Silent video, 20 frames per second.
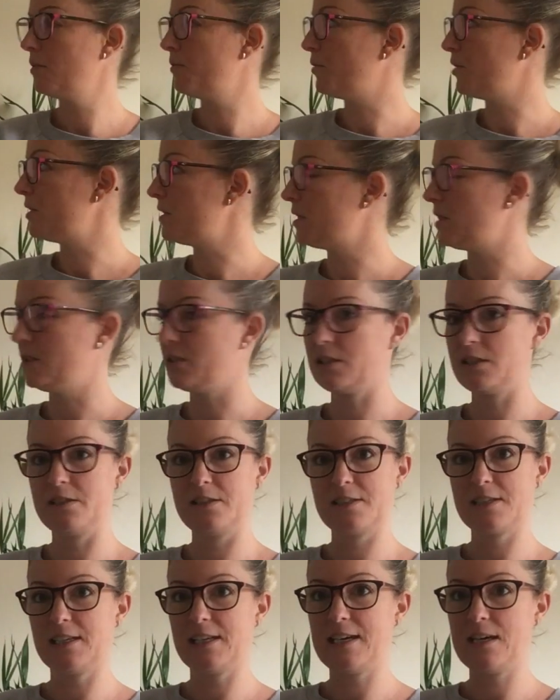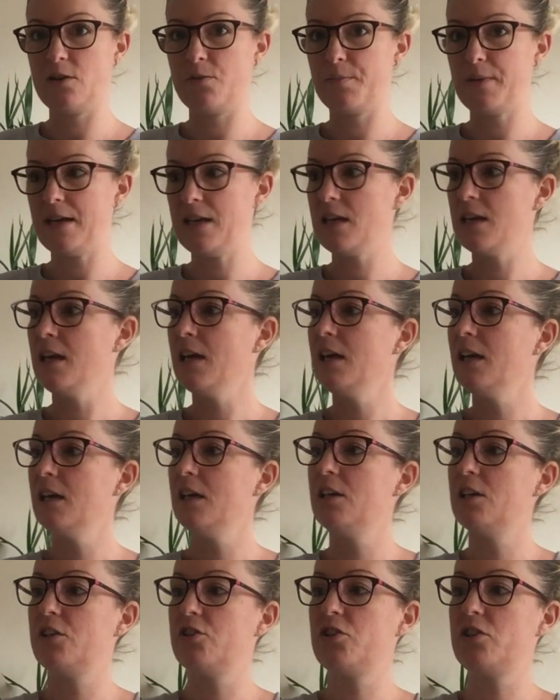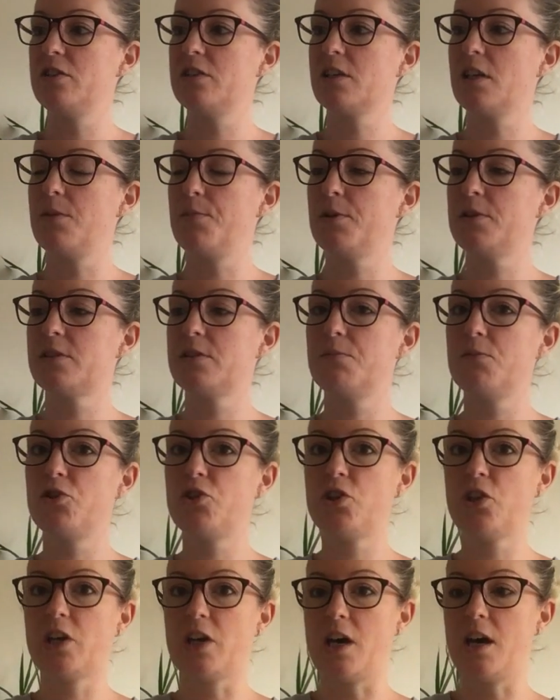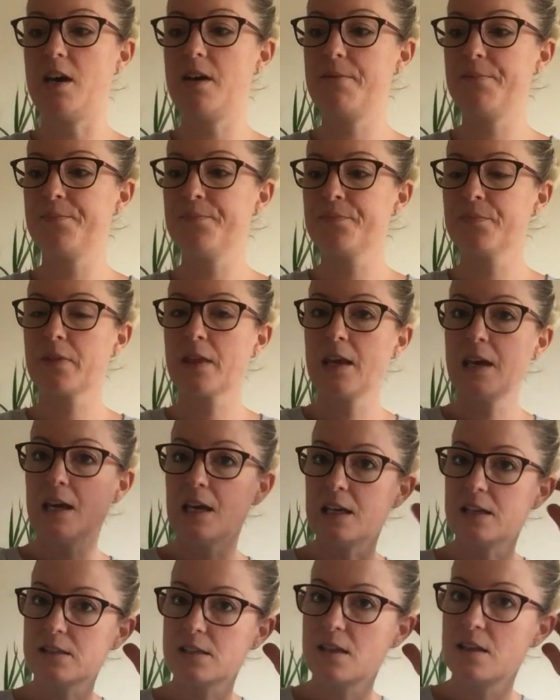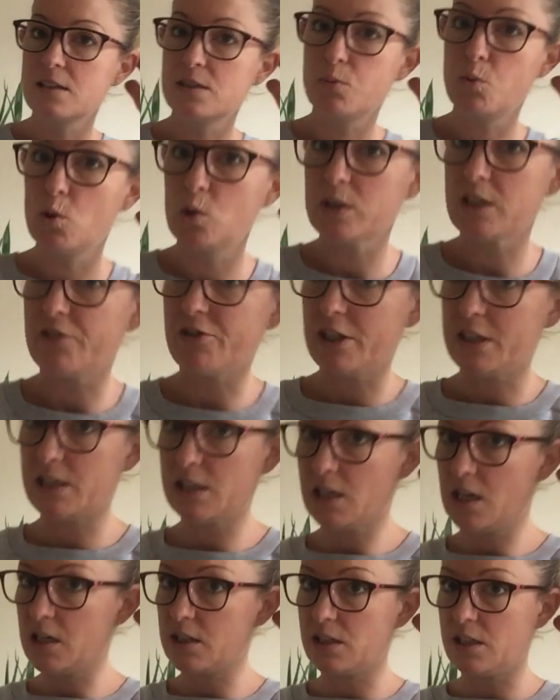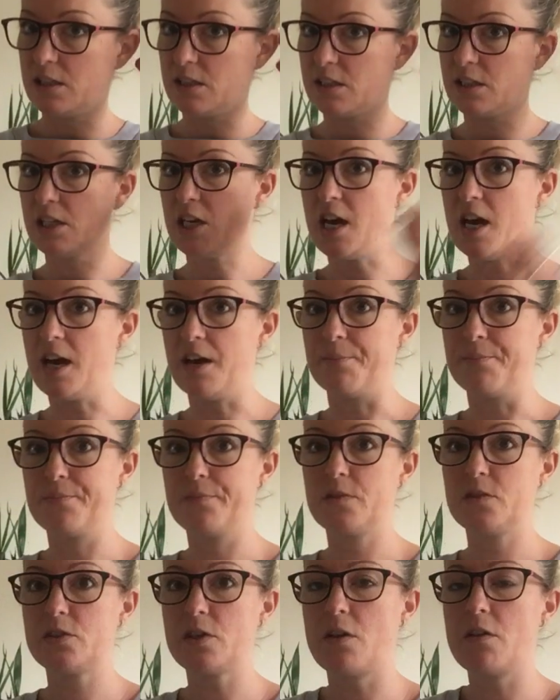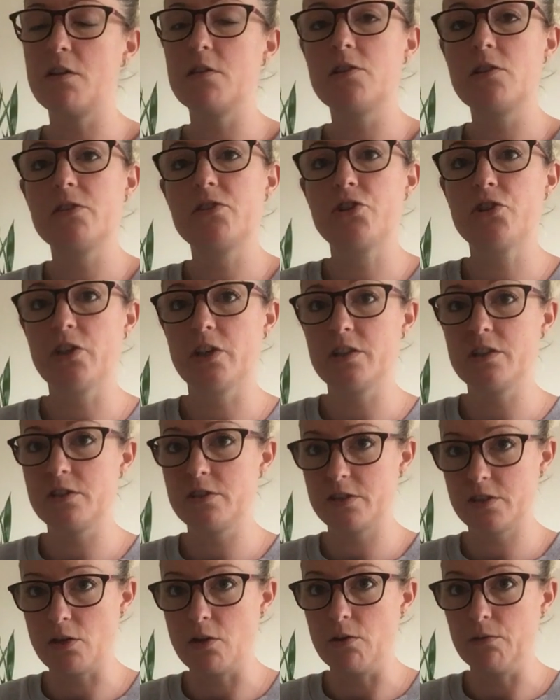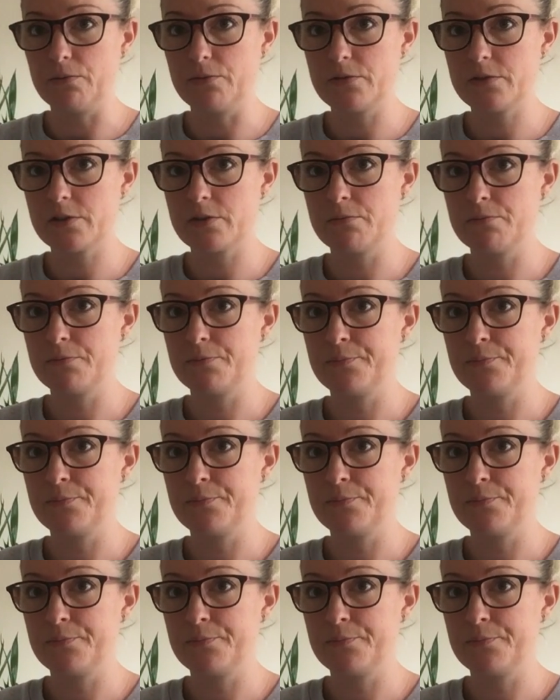My assistant's going to help me. And she's going to put some sugar into this water and start to stir so that the sugar dissolves.